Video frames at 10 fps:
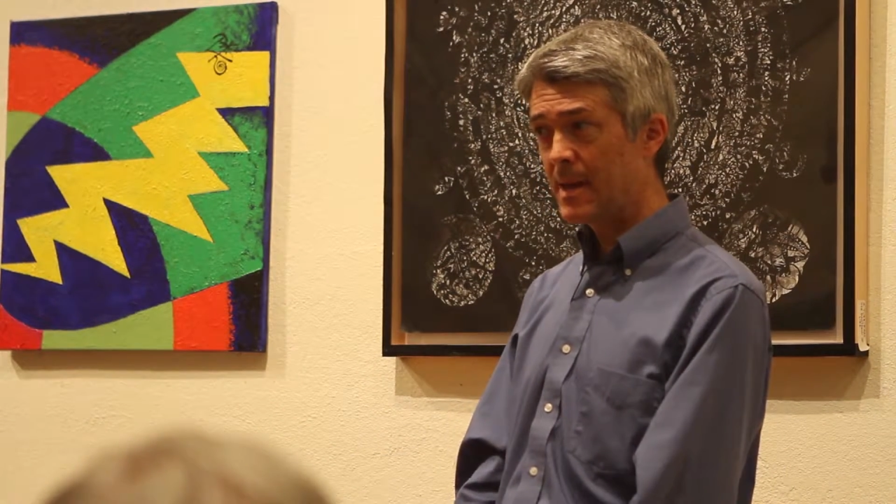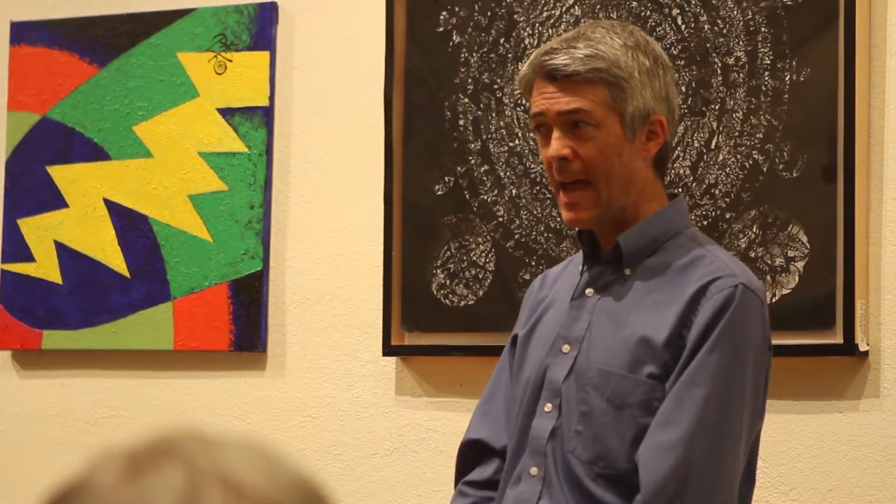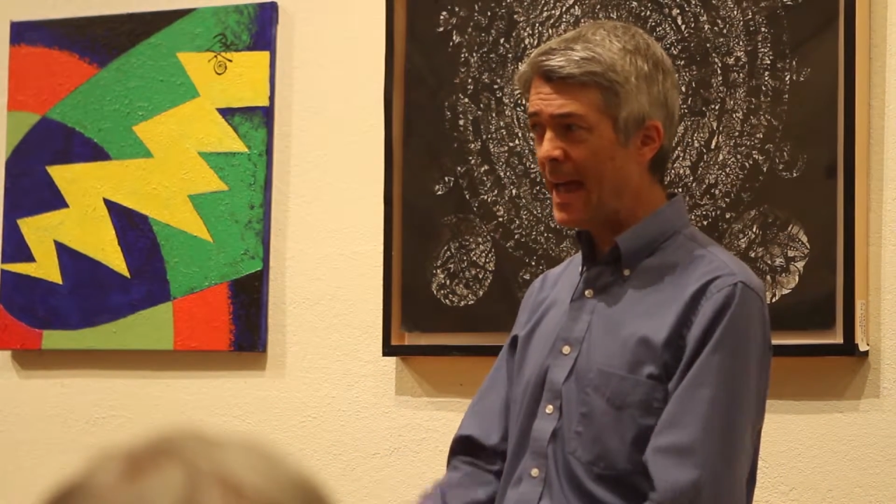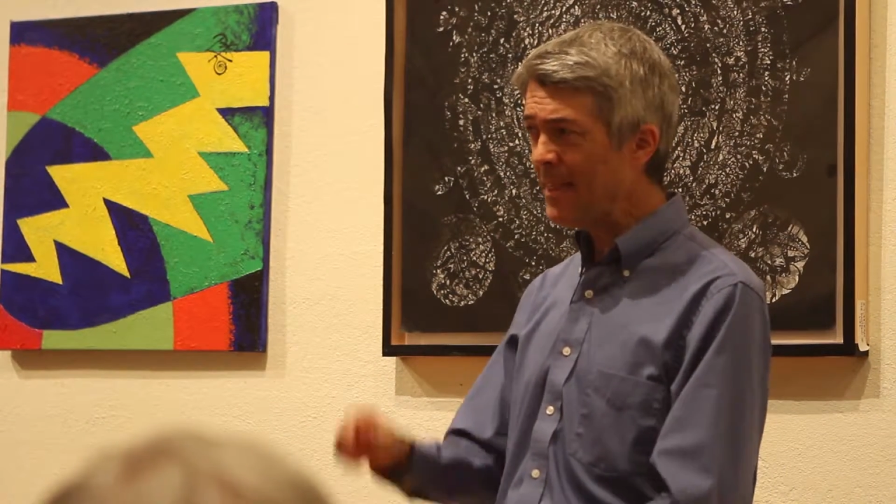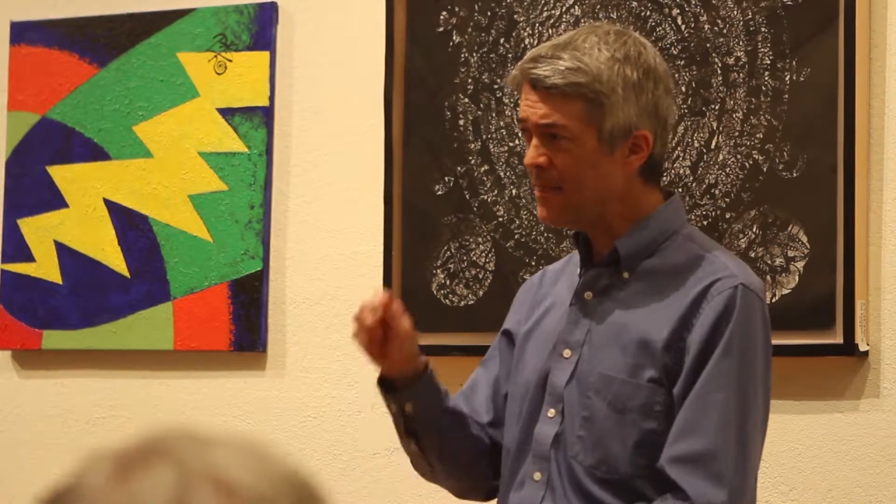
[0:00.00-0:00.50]

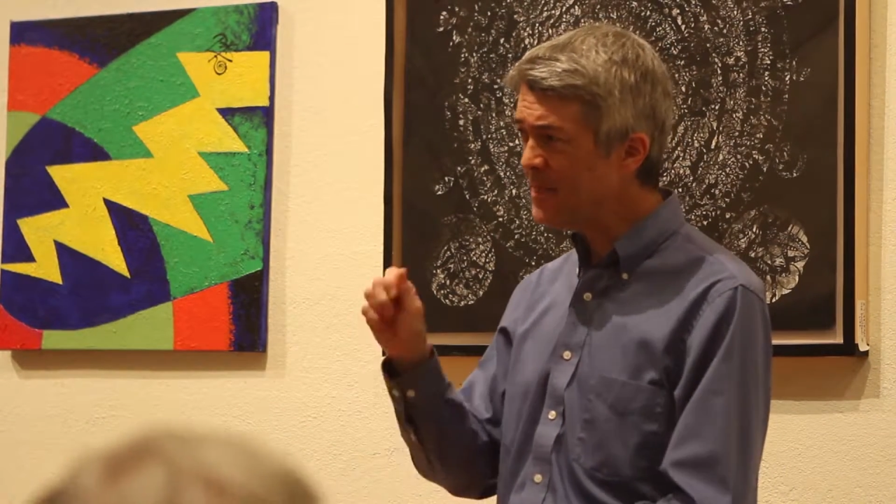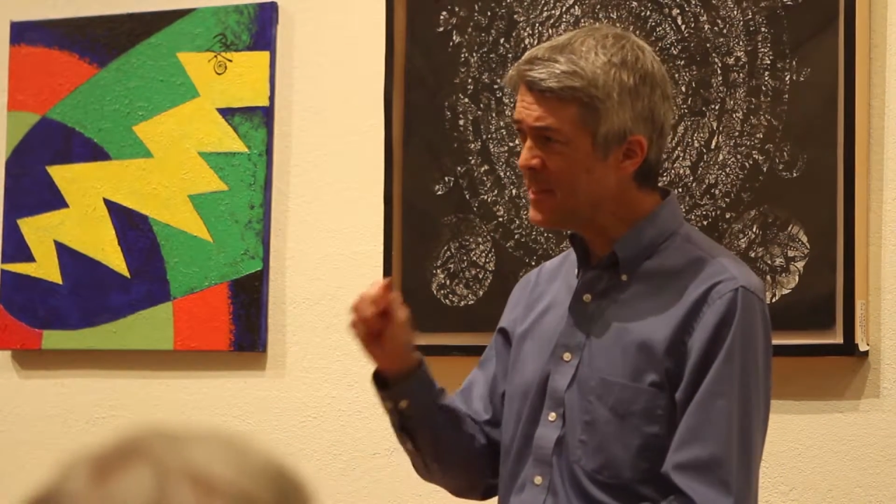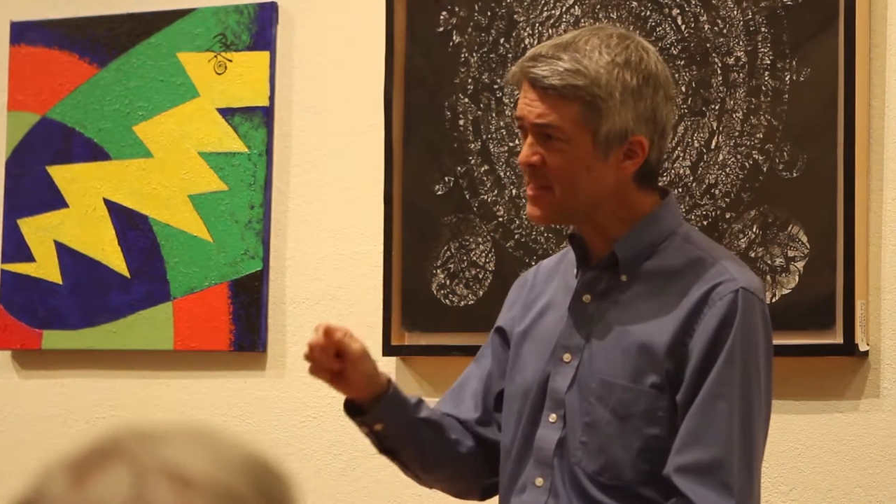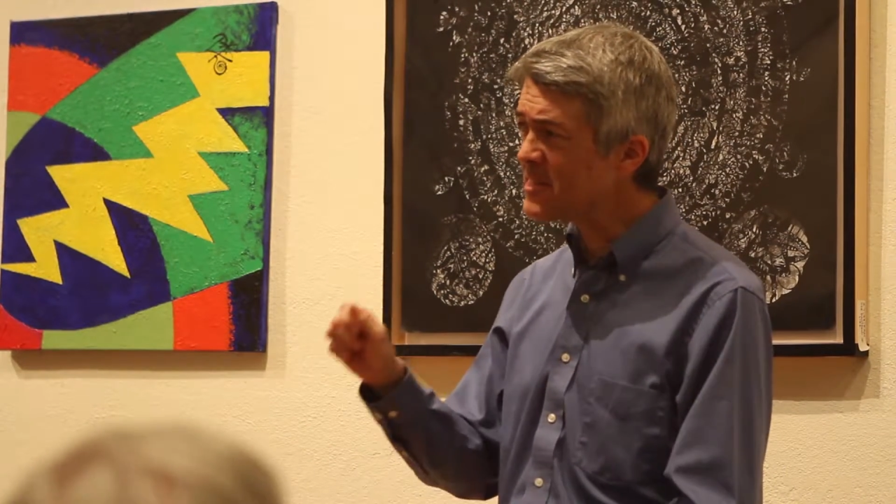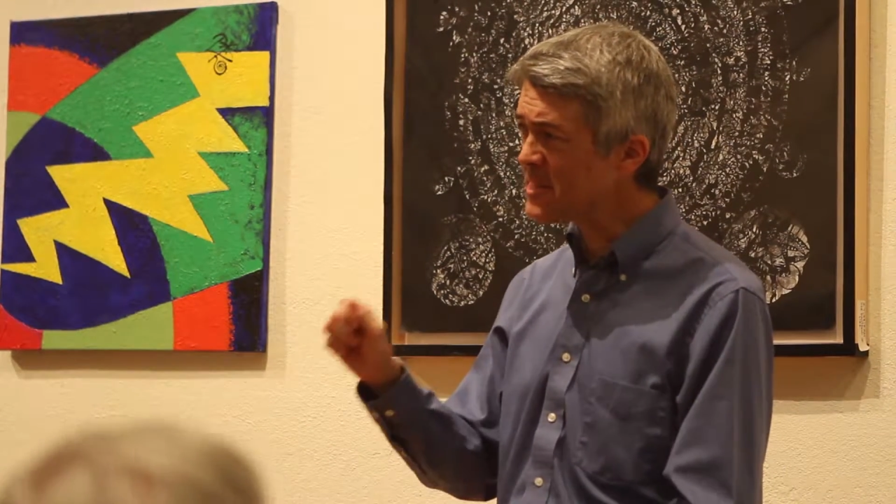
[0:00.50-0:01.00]
And
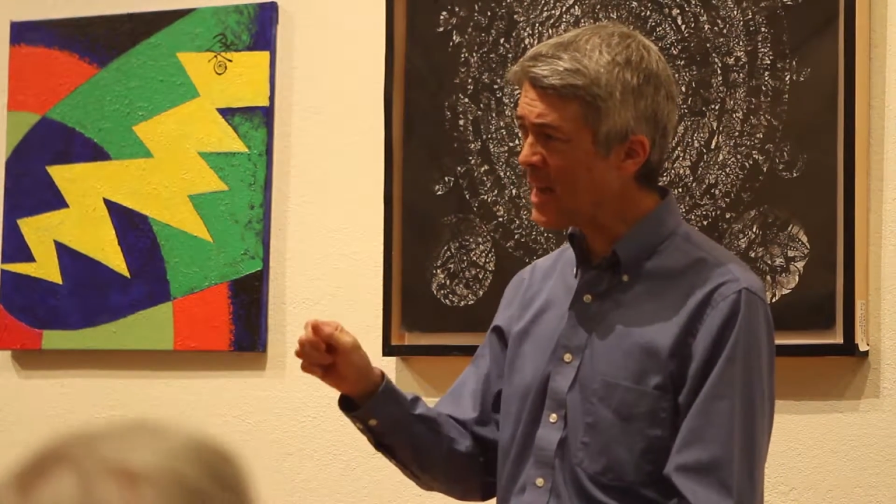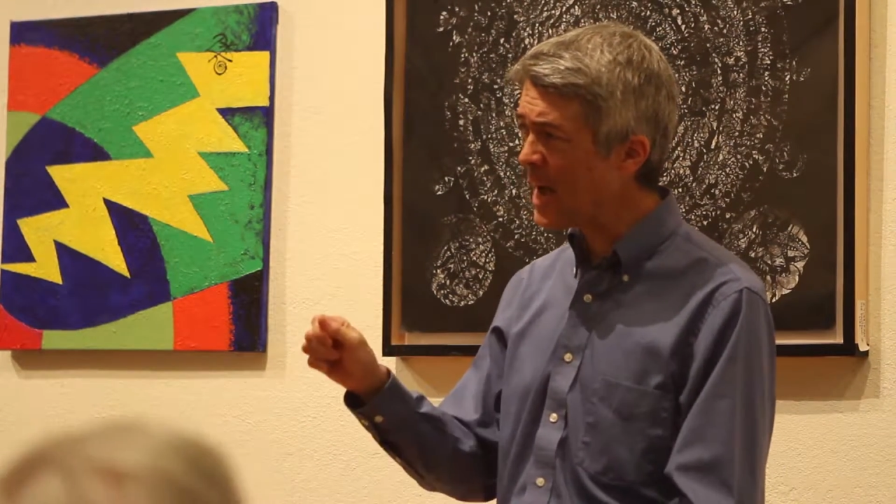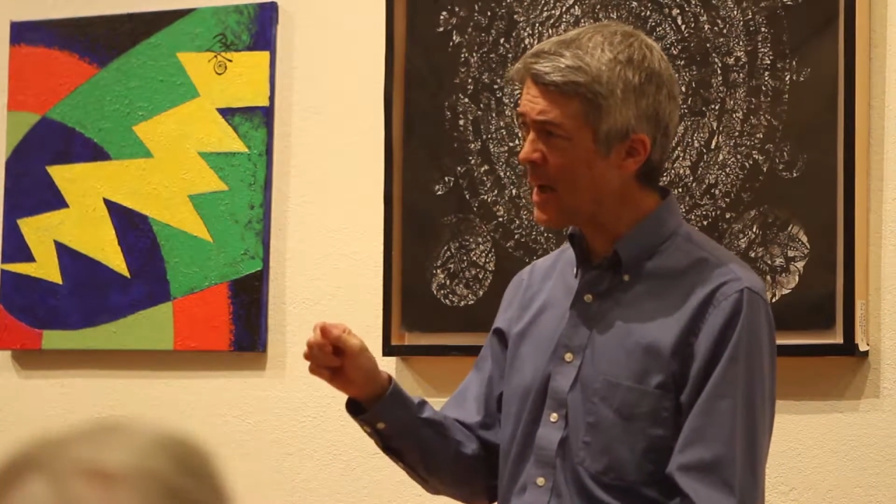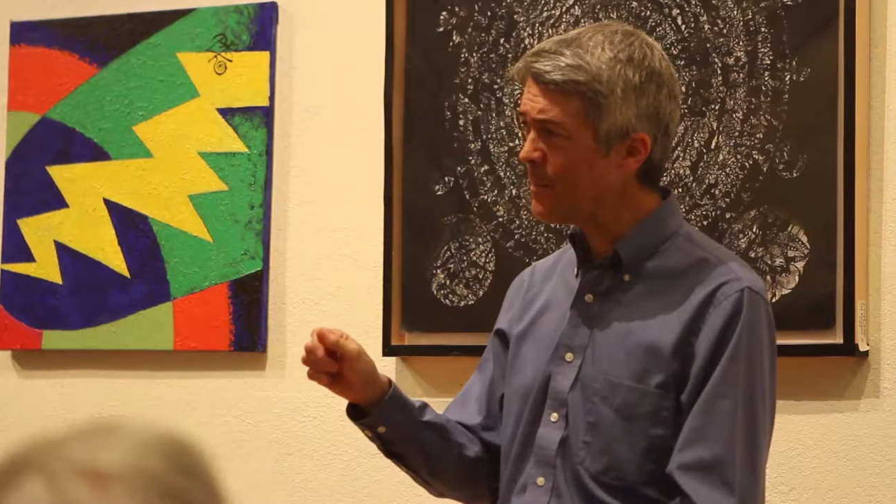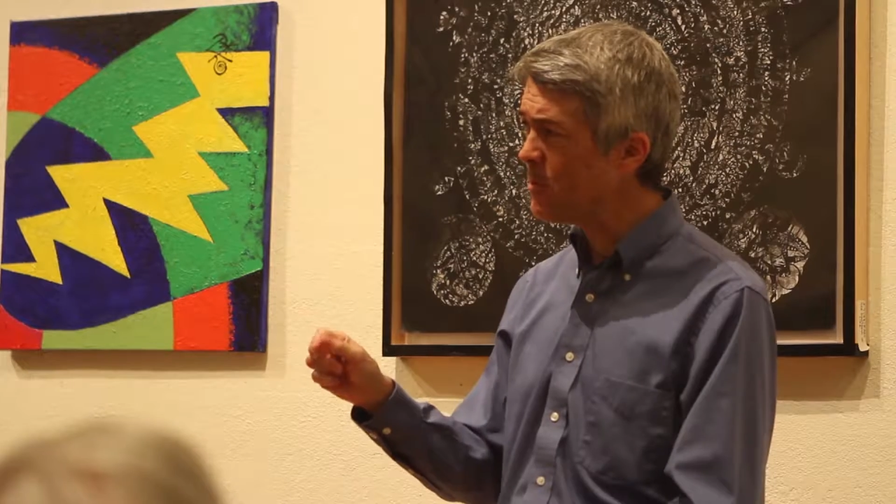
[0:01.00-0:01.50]
this time,